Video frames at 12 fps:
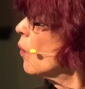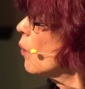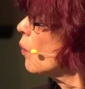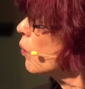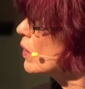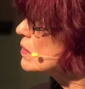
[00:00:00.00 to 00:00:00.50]

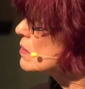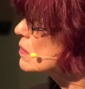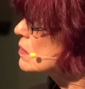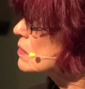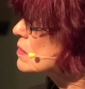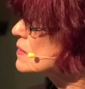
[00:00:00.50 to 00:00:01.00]
What
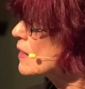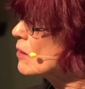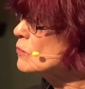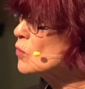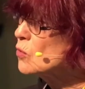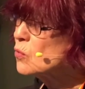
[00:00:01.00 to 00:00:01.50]

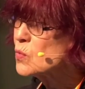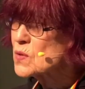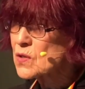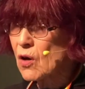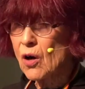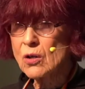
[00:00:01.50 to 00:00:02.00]
Samuel was
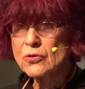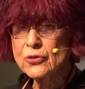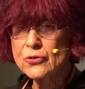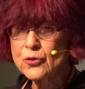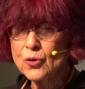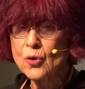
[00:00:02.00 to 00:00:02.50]
called to
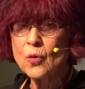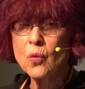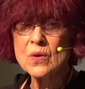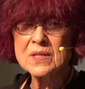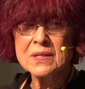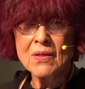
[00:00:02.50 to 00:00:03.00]
do
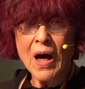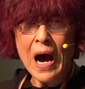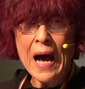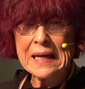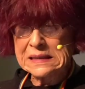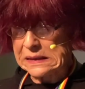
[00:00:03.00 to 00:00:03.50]
was
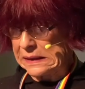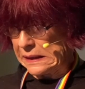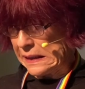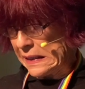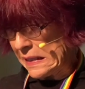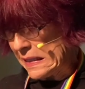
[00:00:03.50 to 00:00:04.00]
not
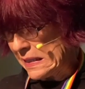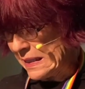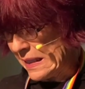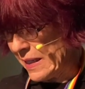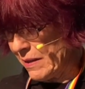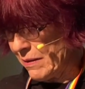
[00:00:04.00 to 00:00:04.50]

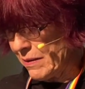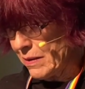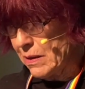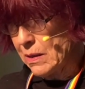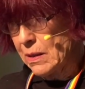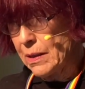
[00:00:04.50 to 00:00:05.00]
easy.
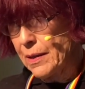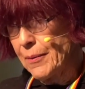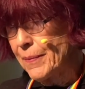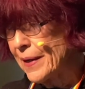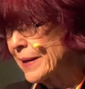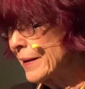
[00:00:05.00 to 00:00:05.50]

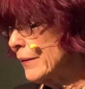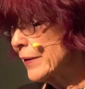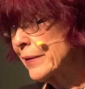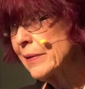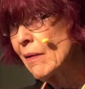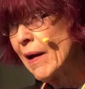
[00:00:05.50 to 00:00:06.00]
But he
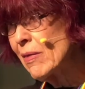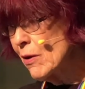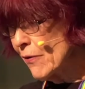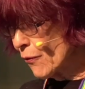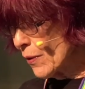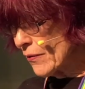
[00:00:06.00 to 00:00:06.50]
couldn't lie there
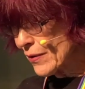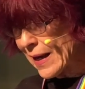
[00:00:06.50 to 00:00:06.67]
forever.